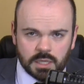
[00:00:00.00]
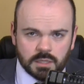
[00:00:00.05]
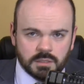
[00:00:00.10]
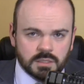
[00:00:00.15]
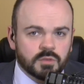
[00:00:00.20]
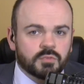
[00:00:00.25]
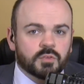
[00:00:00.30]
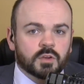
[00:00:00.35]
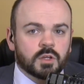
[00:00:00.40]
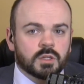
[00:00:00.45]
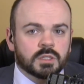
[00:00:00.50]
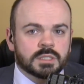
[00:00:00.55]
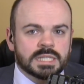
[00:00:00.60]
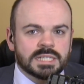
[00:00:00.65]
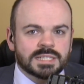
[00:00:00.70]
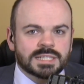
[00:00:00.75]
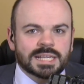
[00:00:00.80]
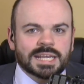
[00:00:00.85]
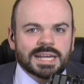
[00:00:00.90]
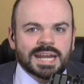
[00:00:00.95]

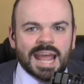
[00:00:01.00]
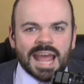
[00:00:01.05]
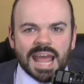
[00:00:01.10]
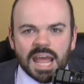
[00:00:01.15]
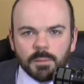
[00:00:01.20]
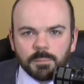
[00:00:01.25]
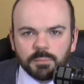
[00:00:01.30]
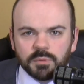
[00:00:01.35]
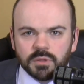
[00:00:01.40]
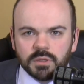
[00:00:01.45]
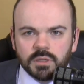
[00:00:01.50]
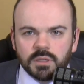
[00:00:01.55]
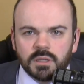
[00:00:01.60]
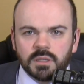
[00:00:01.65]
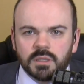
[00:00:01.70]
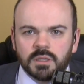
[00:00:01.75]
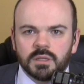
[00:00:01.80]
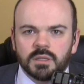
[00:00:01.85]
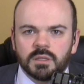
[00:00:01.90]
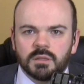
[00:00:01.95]
difficulties that can
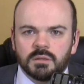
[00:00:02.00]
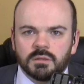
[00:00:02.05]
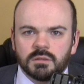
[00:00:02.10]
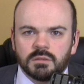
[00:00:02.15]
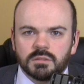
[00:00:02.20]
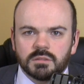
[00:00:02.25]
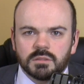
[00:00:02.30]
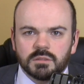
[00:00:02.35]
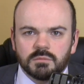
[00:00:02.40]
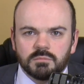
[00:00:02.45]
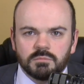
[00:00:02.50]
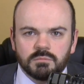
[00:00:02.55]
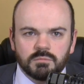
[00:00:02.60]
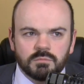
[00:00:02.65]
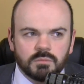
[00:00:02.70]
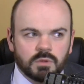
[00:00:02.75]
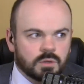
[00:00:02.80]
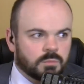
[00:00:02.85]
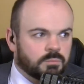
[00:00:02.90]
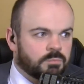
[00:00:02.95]
happen and
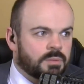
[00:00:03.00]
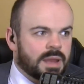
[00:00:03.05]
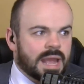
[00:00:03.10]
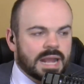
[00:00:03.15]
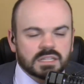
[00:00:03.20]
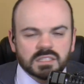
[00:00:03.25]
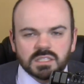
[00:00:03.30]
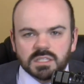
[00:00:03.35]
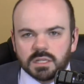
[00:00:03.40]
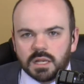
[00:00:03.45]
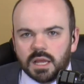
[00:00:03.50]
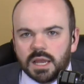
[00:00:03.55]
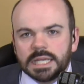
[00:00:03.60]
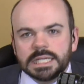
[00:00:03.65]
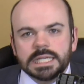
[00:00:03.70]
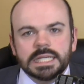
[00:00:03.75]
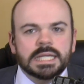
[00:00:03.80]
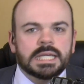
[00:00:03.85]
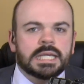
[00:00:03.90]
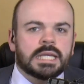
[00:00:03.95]
are
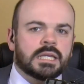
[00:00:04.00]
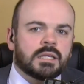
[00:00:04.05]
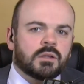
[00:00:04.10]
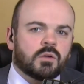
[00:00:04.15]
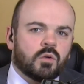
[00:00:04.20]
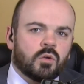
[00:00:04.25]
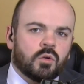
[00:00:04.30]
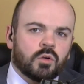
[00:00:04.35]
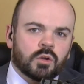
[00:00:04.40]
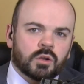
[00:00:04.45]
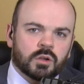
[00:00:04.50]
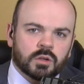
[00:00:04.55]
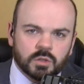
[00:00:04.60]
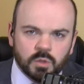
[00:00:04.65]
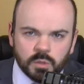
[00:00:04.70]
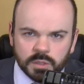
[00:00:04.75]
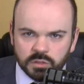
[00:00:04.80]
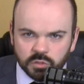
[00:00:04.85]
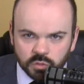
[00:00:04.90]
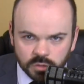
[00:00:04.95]
backsliding or
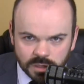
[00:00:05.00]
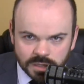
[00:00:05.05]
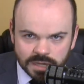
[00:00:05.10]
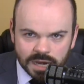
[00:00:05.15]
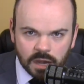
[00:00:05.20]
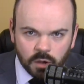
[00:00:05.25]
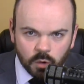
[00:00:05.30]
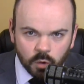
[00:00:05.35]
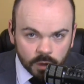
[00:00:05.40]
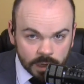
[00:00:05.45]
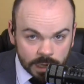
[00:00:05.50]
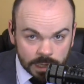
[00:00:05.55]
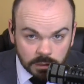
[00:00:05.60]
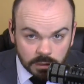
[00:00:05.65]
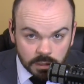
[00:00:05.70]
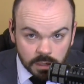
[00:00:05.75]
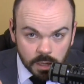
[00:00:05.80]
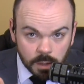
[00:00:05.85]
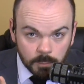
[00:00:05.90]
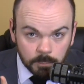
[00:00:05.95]
going through the narrow
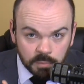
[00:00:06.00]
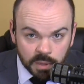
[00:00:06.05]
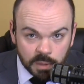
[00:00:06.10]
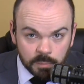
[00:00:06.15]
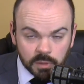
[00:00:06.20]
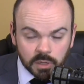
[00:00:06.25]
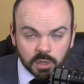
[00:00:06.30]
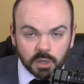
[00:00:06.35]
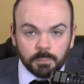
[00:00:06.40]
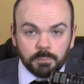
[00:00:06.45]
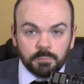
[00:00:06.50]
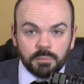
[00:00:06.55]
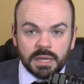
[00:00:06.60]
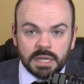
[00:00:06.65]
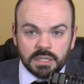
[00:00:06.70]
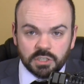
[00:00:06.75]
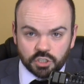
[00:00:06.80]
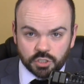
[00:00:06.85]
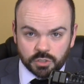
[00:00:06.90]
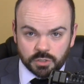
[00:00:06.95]
gate. Biblical
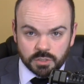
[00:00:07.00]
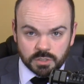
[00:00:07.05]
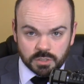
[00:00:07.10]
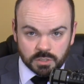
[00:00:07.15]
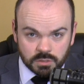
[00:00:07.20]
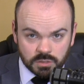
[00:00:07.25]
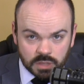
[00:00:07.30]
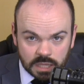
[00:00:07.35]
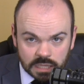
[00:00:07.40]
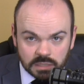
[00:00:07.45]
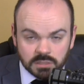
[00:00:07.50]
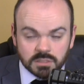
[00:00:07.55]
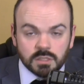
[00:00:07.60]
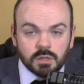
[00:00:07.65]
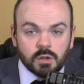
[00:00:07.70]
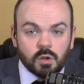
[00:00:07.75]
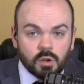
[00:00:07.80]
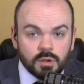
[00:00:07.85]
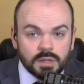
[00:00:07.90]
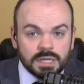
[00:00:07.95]
pictures or things
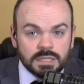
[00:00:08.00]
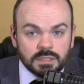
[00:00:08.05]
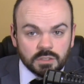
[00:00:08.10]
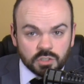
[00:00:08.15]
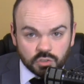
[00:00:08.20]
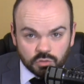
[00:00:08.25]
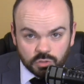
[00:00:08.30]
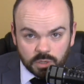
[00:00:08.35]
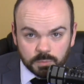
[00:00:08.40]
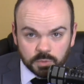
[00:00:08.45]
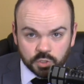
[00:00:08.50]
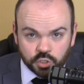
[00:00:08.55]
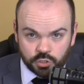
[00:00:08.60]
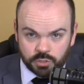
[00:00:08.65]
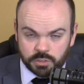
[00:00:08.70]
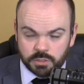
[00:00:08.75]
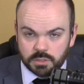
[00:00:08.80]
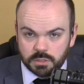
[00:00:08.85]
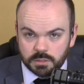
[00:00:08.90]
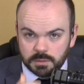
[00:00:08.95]
that are already in the
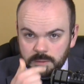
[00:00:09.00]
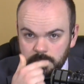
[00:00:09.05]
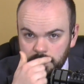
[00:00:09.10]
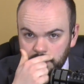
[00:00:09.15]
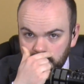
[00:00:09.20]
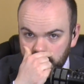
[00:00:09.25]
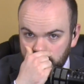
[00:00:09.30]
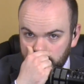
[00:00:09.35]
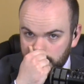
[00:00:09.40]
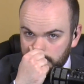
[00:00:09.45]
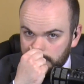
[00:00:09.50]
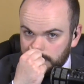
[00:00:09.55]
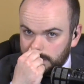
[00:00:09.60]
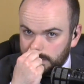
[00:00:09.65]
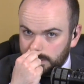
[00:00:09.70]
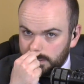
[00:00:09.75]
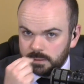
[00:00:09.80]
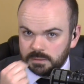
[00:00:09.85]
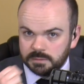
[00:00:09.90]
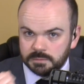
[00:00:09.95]
scriptures.
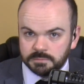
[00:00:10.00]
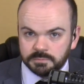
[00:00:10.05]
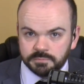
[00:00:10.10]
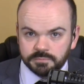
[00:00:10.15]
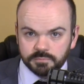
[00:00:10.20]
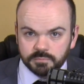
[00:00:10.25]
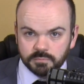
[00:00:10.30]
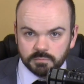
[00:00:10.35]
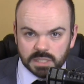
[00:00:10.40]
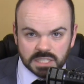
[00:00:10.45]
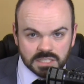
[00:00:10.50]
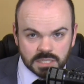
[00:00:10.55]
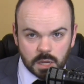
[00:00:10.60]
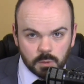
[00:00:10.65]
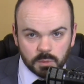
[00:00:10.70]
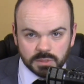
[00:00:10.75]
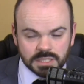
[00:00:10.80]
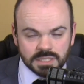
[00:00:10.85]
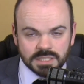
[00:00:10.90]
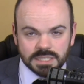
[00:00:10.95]
That's
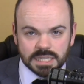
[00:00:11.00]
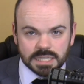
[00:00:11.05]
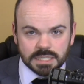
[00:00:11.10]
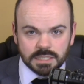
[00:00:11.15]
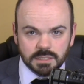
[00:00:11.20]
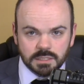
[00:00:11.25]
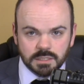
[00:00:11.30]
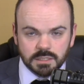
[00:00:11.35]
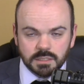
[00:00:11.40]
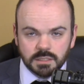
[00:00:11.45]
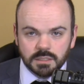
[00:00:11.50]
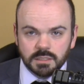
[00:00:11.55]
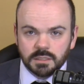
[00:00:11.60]
not what this is.